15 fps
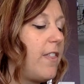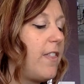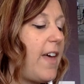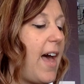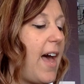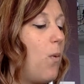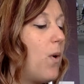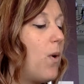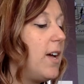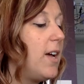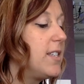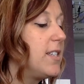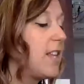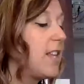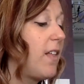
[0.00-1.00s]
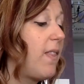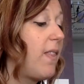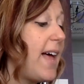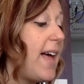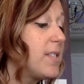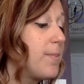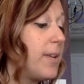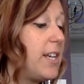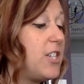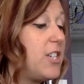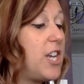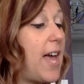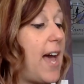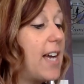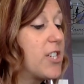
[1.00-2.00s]
That was the last
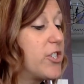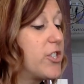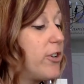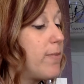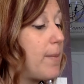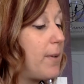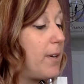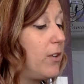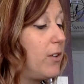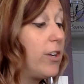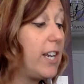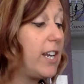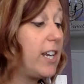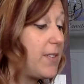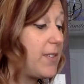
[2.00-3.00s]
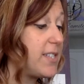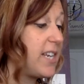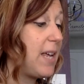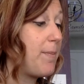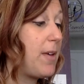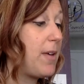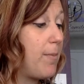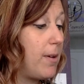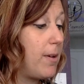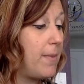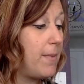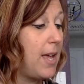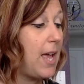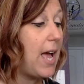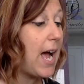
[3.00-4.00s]
place she actually remembered looking at the stamp
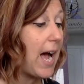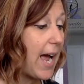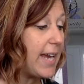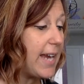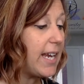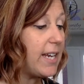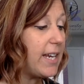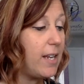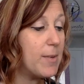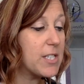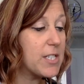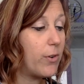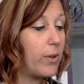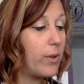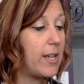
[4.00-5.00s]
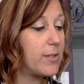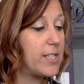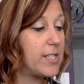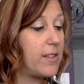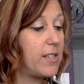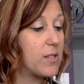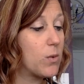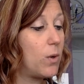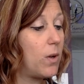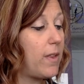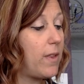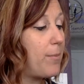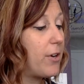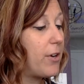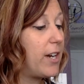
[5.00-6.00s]
album. "Hi, Katie," Miss Folio, the
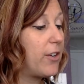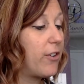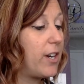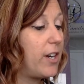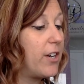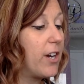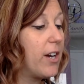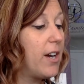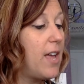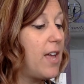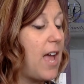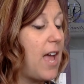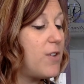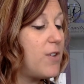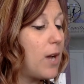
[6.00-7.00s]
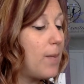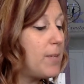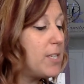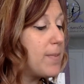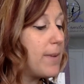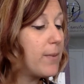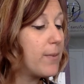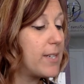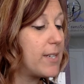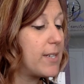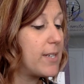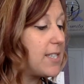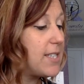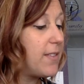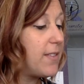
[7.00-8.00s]
school librarian, greeted her. "Have you come to spend
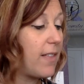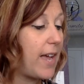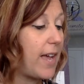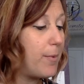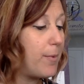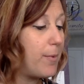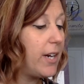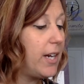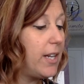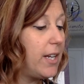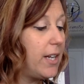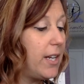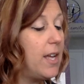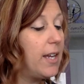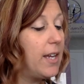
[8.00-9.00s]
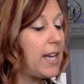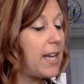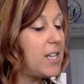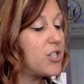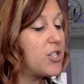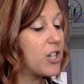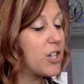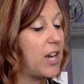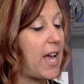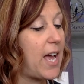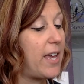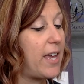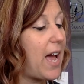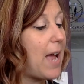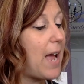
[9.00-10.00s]
recess in the library?" Katie shook her
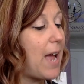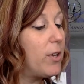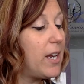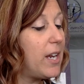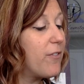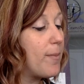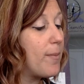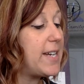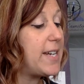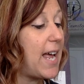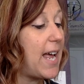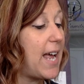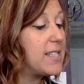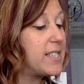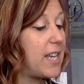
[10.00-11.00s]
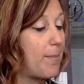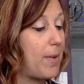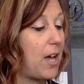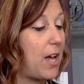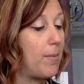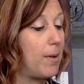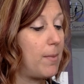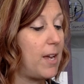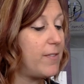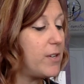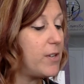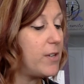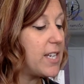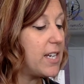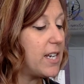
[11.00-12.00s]
head. "I'm looking for my dad's stamp album.
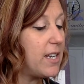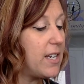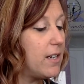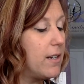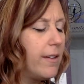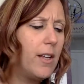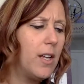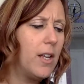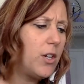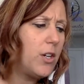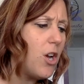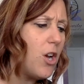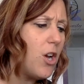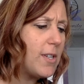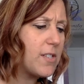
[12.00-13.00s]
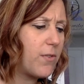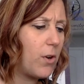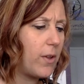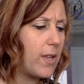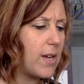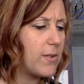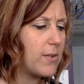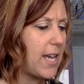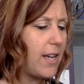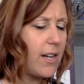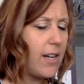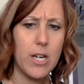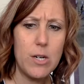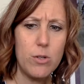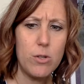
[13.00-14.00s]
Have you seen it?" "No," Miss Folio
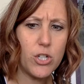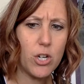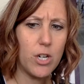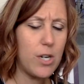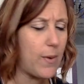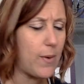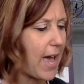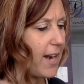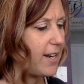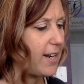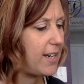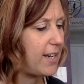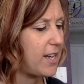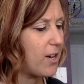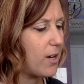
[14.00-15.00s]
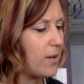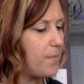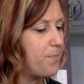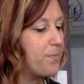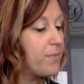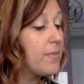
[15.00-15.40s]
said. "Are you sure you had it in here?"